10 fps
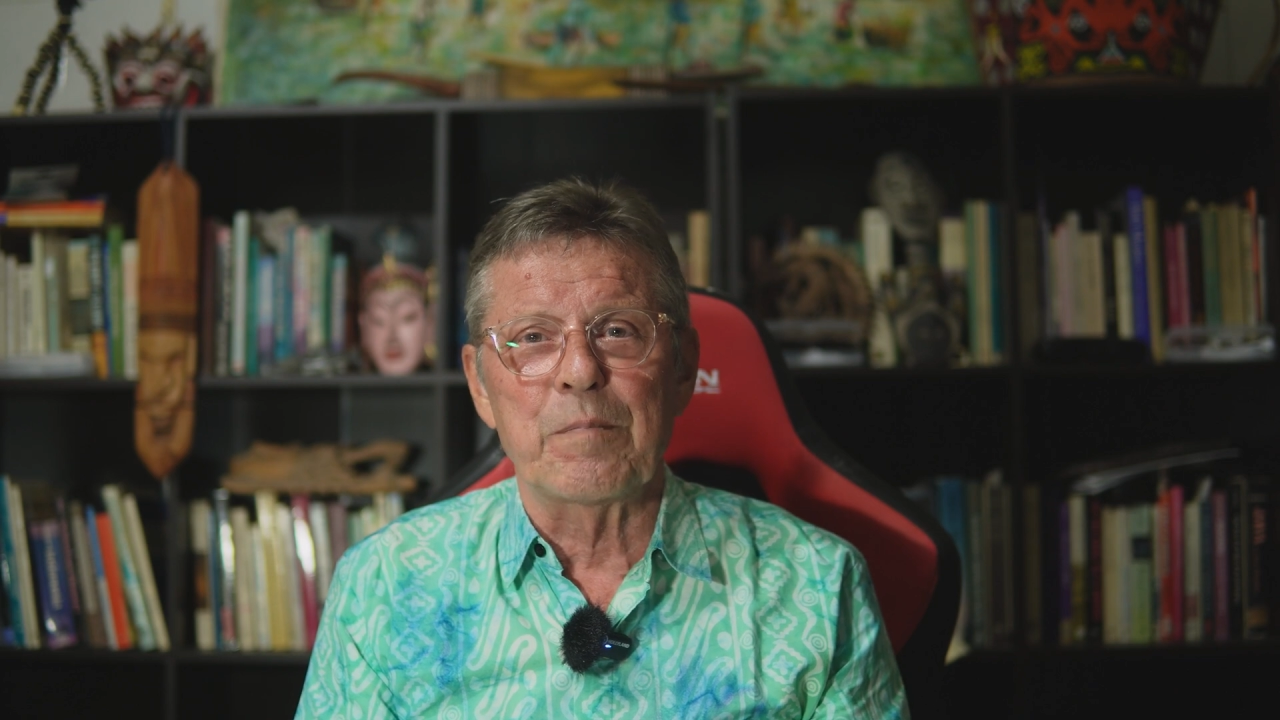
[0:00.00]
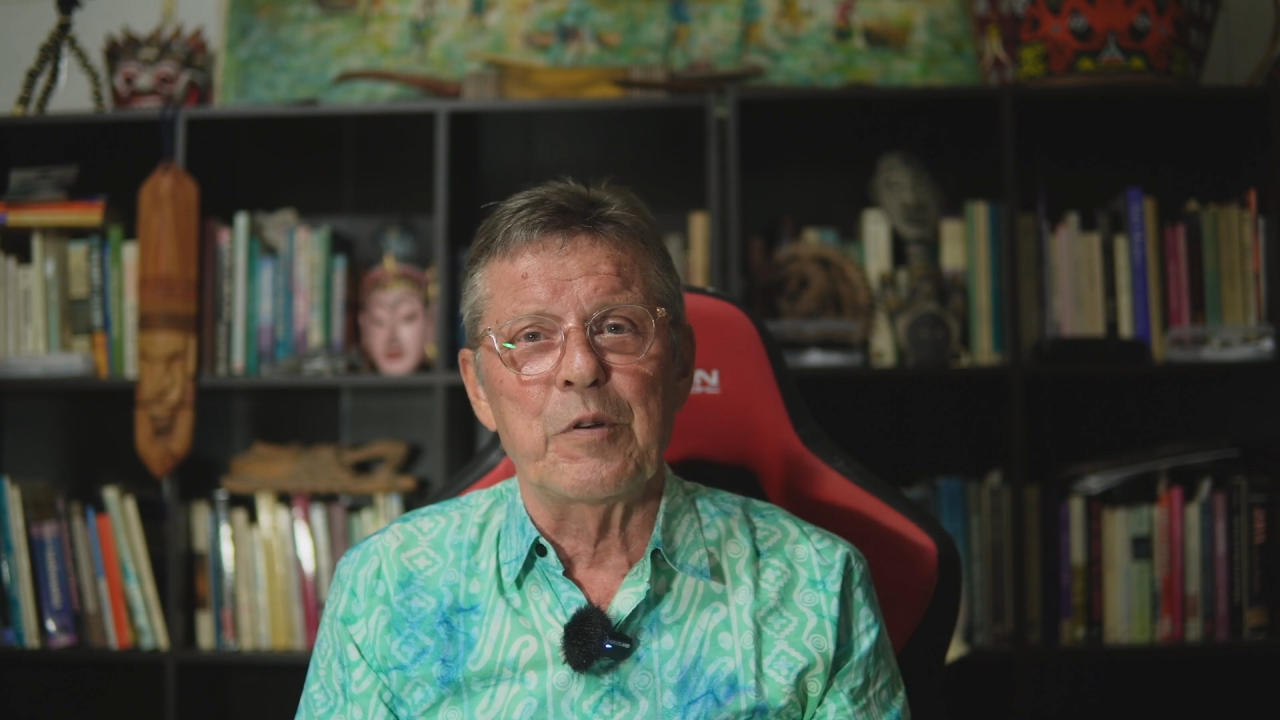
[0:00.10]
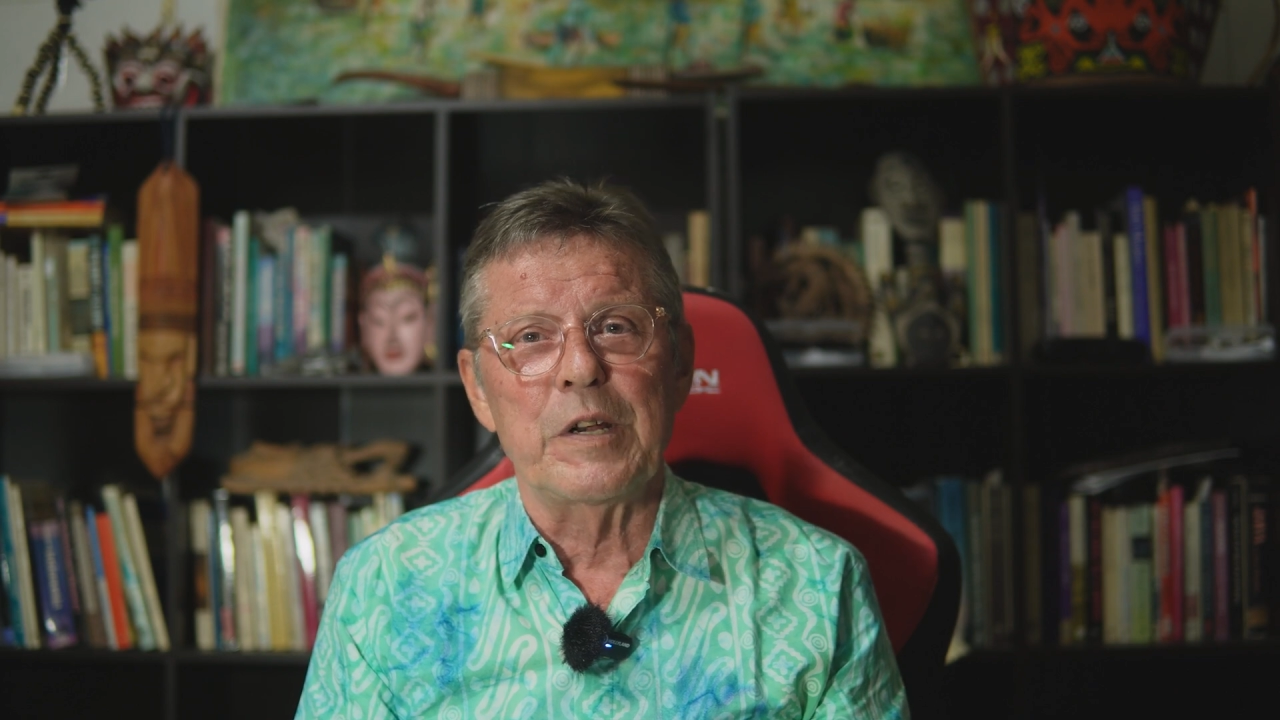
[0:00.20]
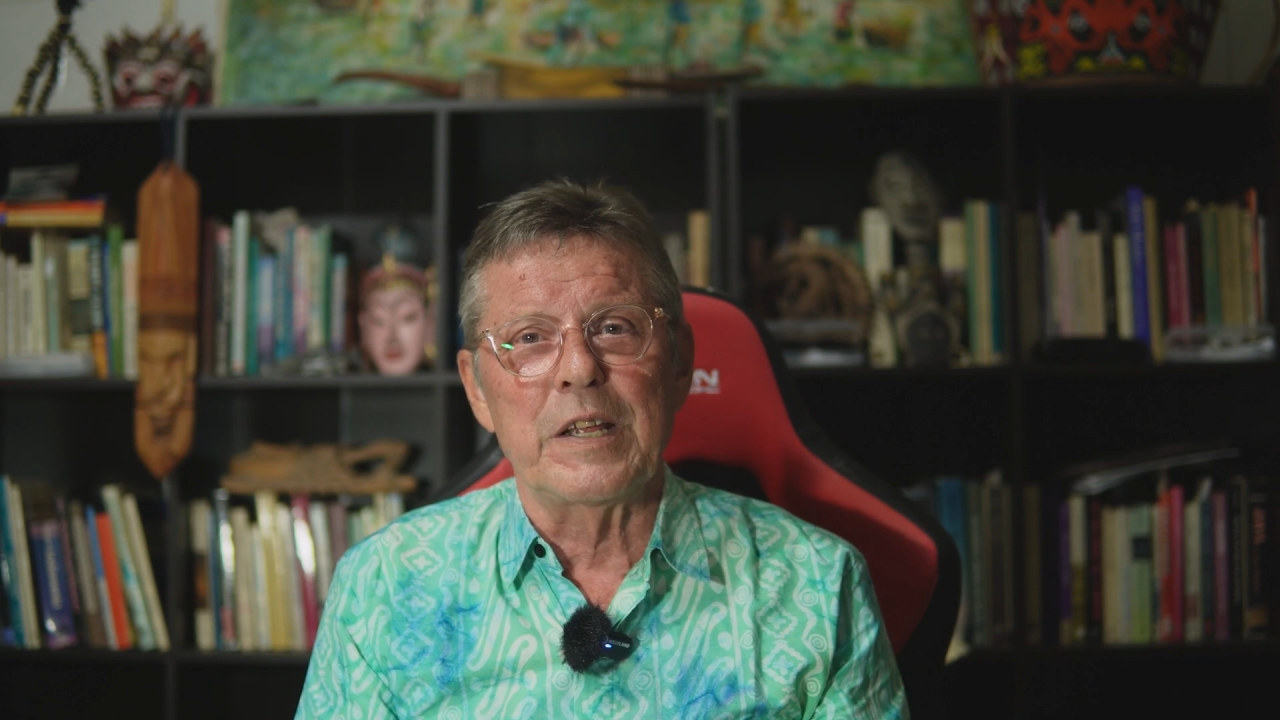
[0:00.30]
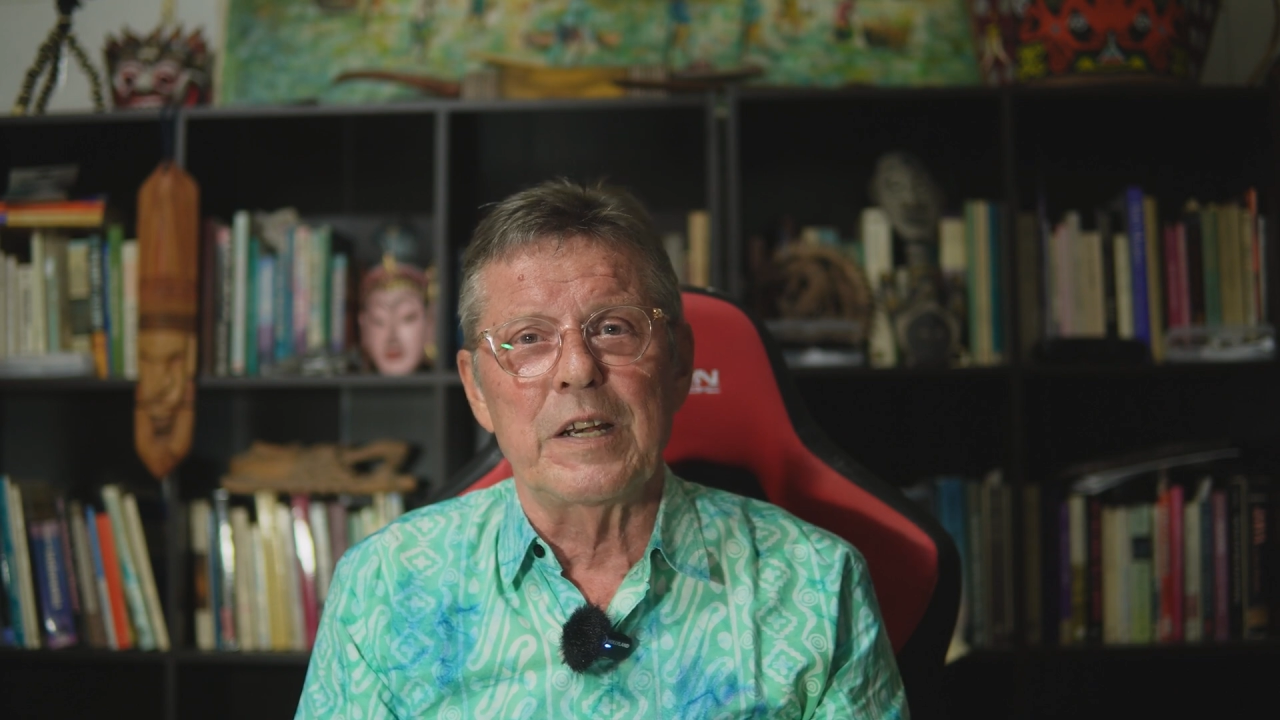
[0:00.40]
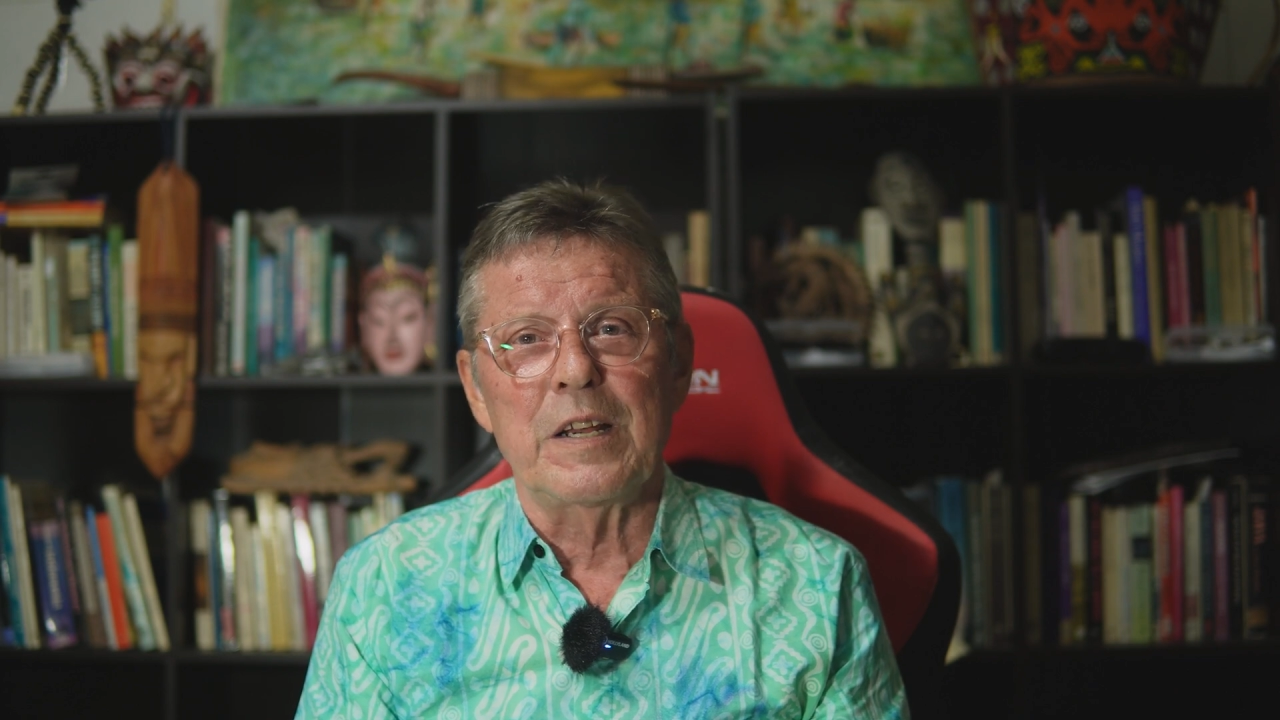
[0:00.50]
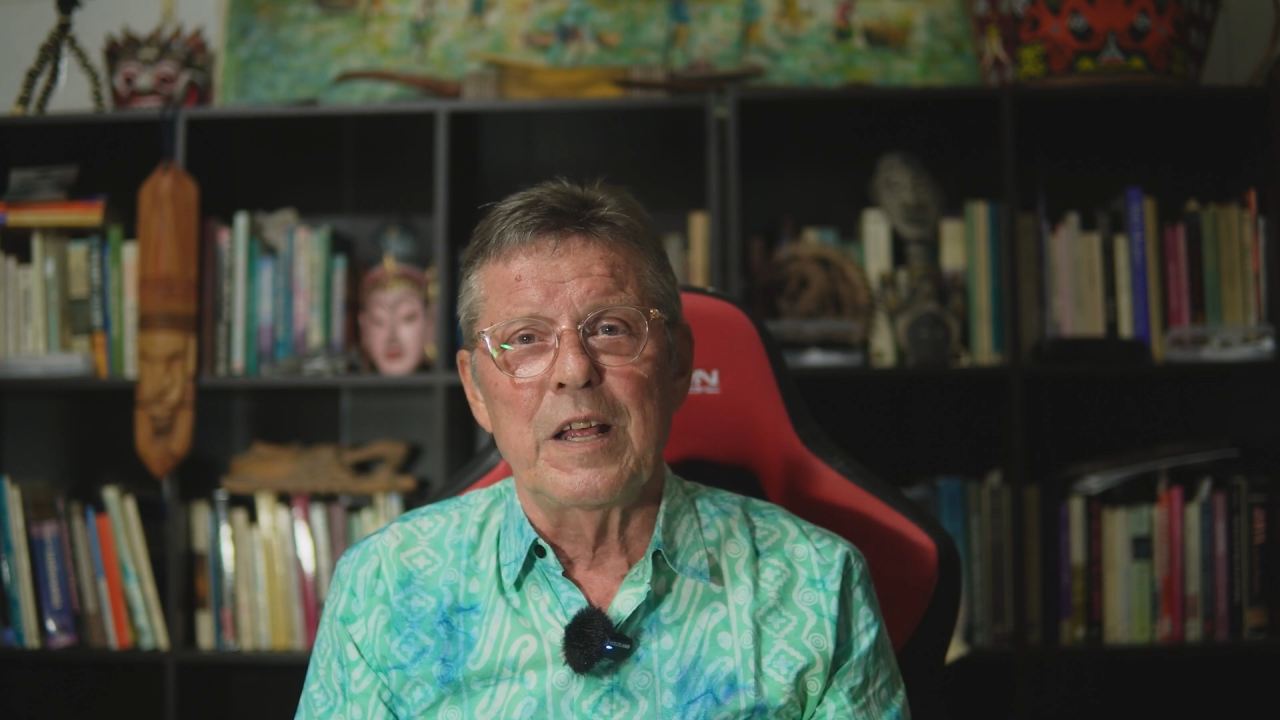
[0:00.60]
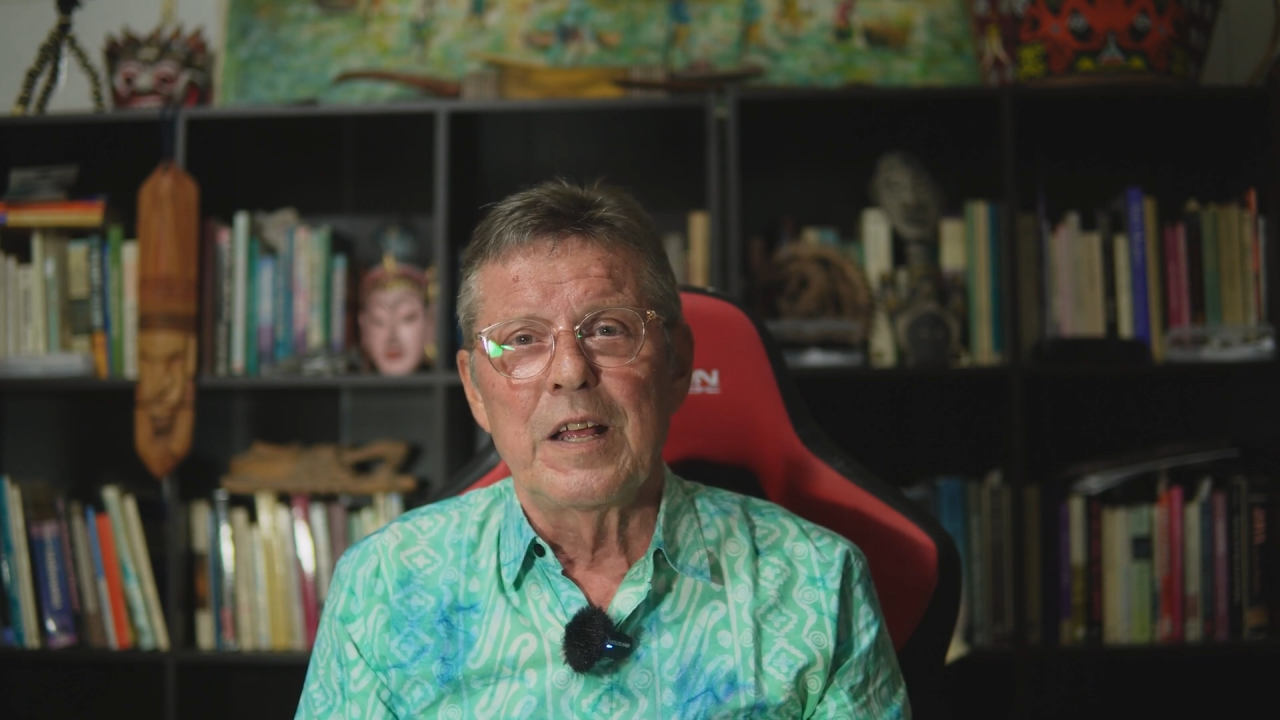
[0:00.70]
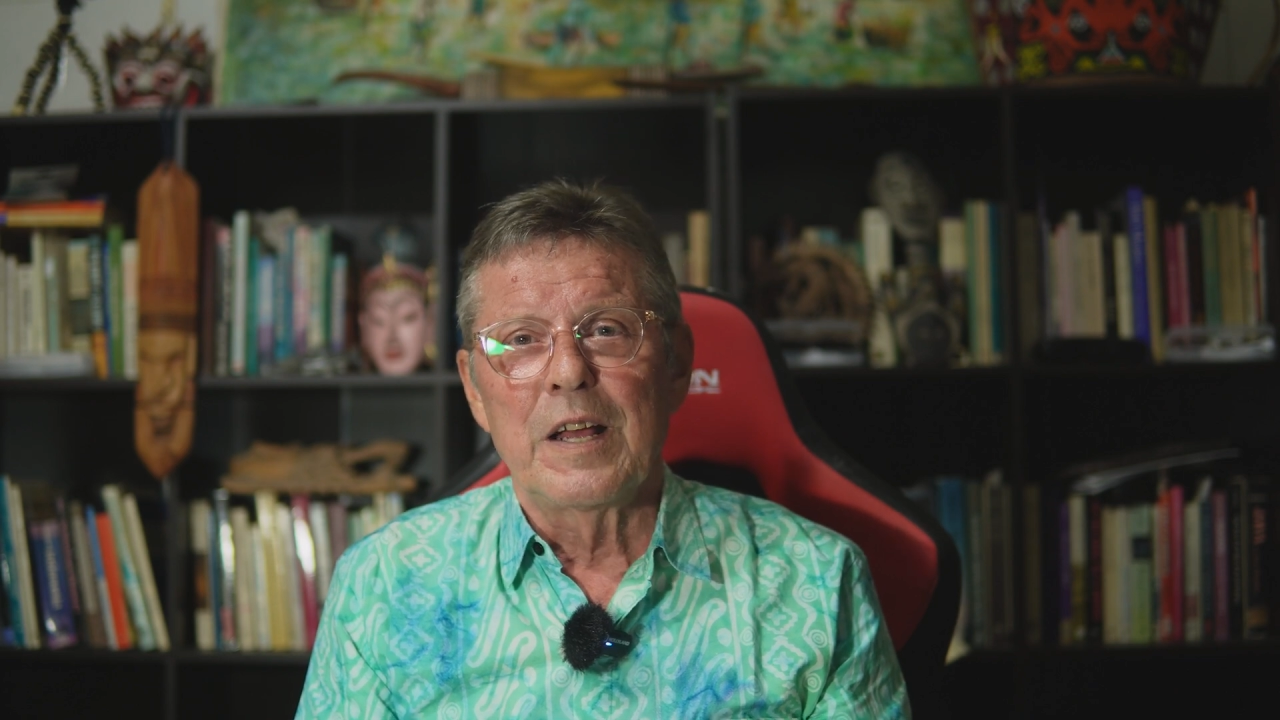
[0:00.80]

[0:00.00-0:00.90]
put in